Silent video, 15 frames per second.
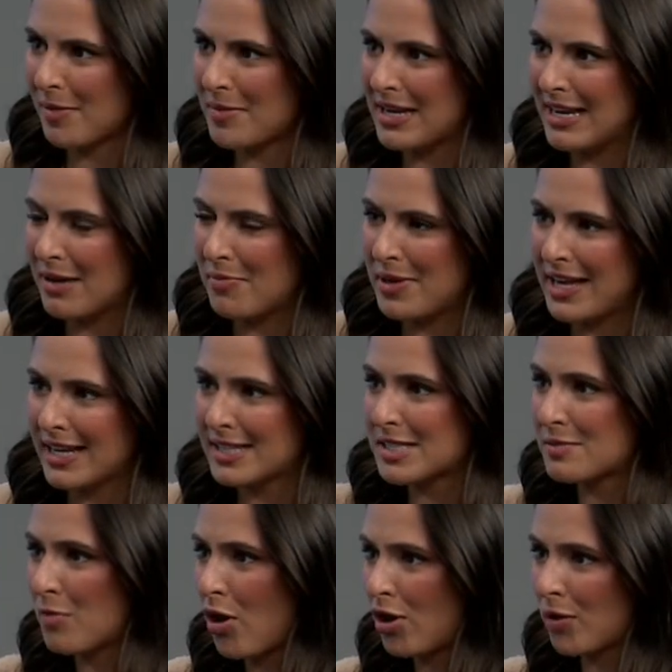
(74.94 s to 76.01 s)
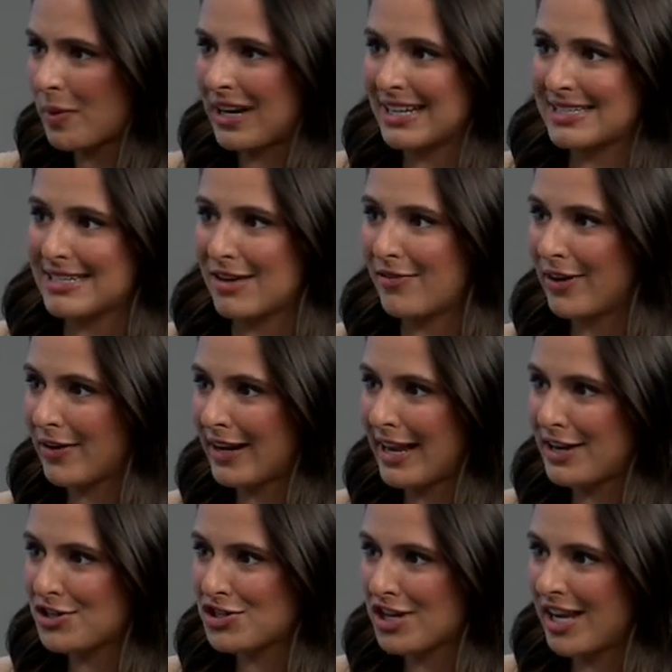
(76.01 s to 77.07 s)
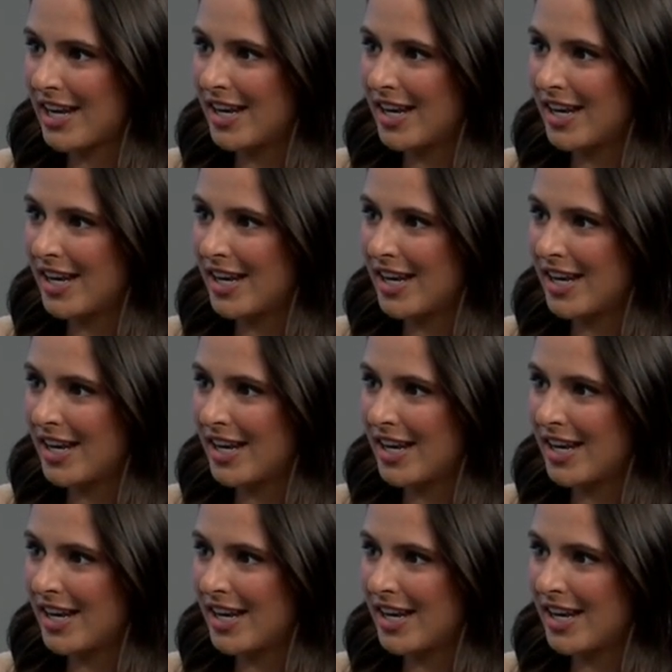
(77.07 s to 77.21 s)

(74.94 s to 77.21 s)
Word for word: I mean, a big, small, are we going to see a variation? It's a